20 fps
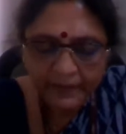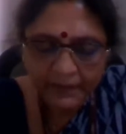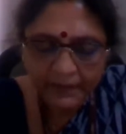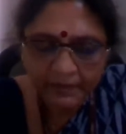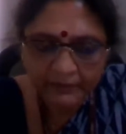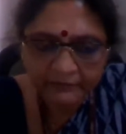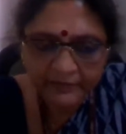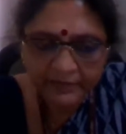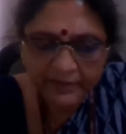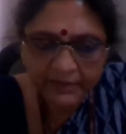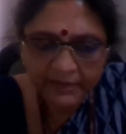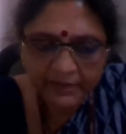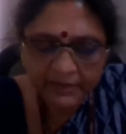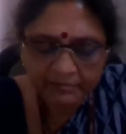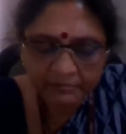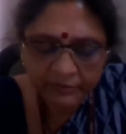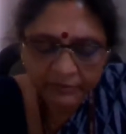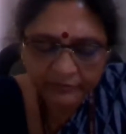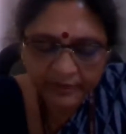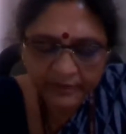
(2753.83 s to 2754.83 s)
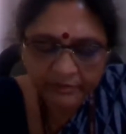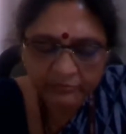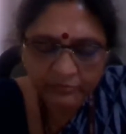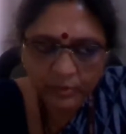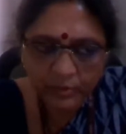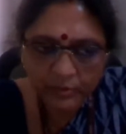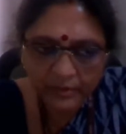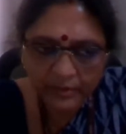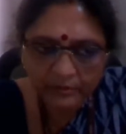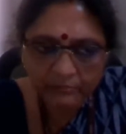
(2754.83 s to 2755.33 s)
uh, we are moving
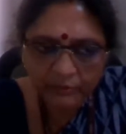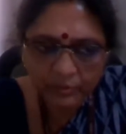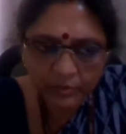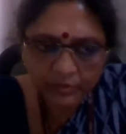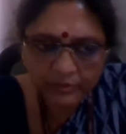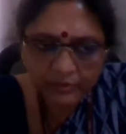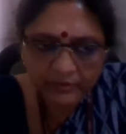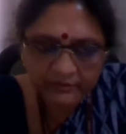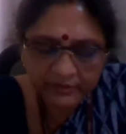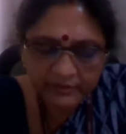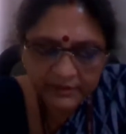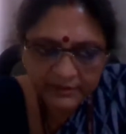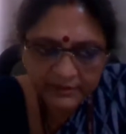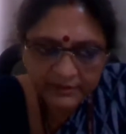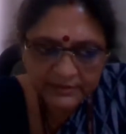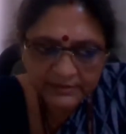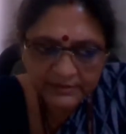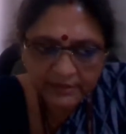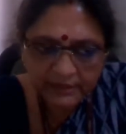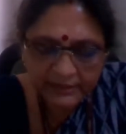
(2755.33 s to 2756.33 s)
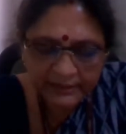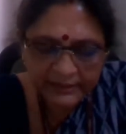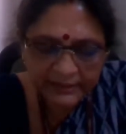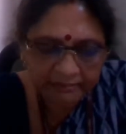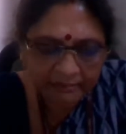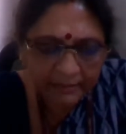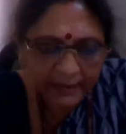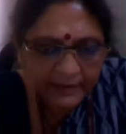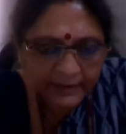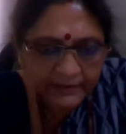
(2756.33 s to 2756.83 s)
more and more towards uh,
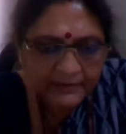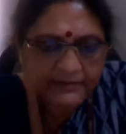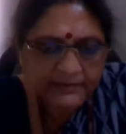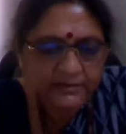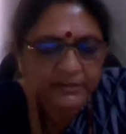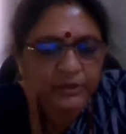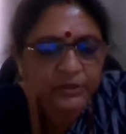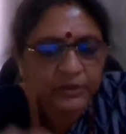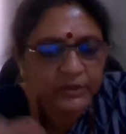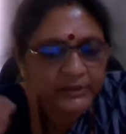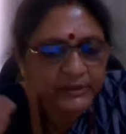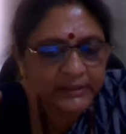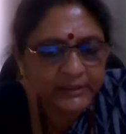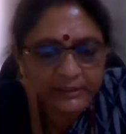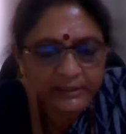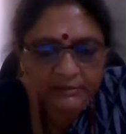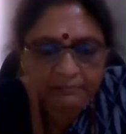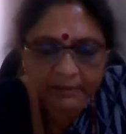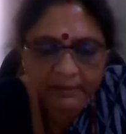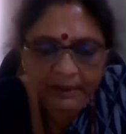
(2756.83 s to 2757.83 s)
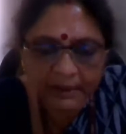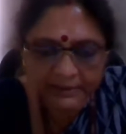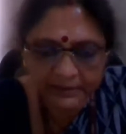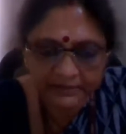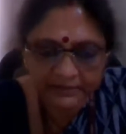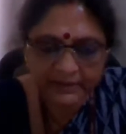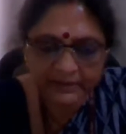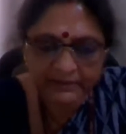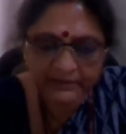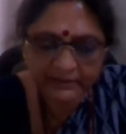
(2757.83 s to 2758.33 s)
dependency on third
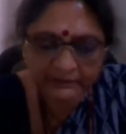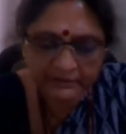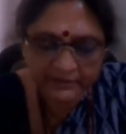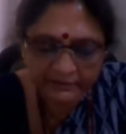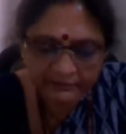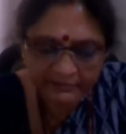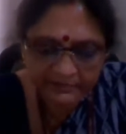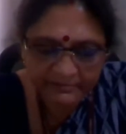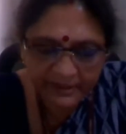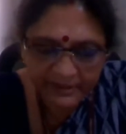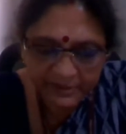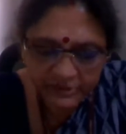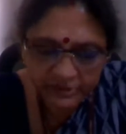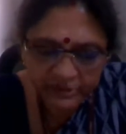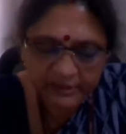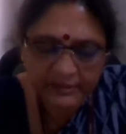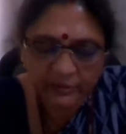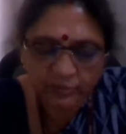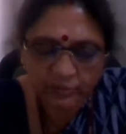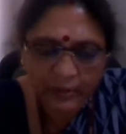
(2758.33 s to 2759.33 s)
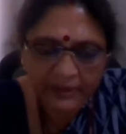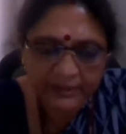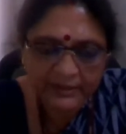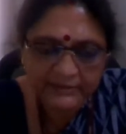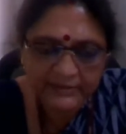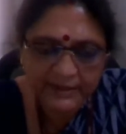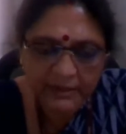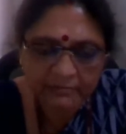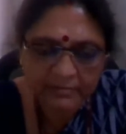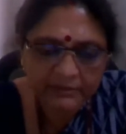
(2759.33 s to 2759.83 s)
parties. As I was, I was, mentioning that one
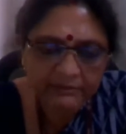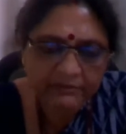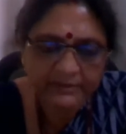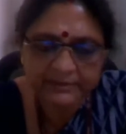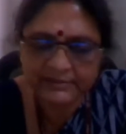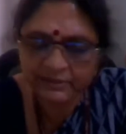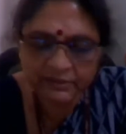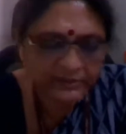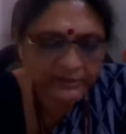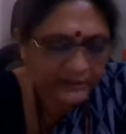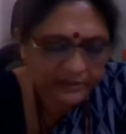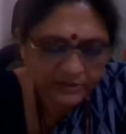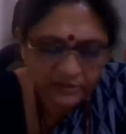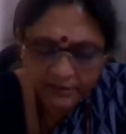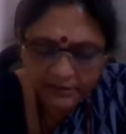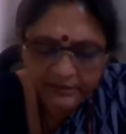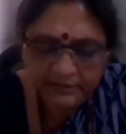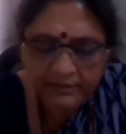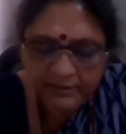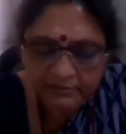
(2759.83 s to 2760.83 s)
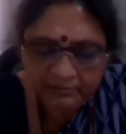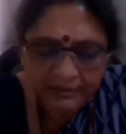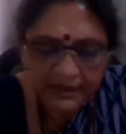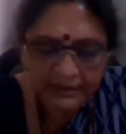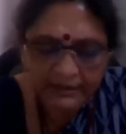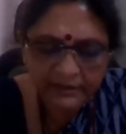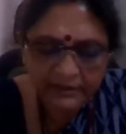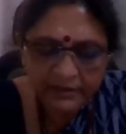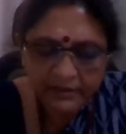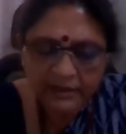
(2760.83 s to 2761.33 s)
example, it's that's not a third
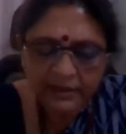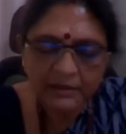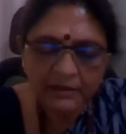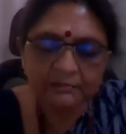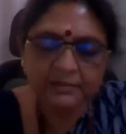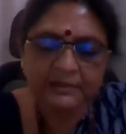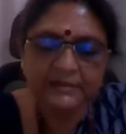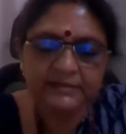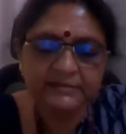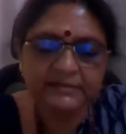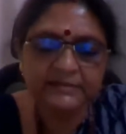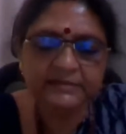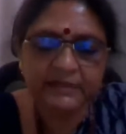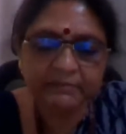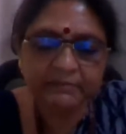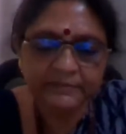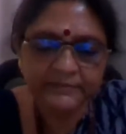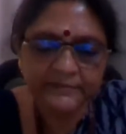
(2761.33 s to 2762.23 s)
party, but it's a se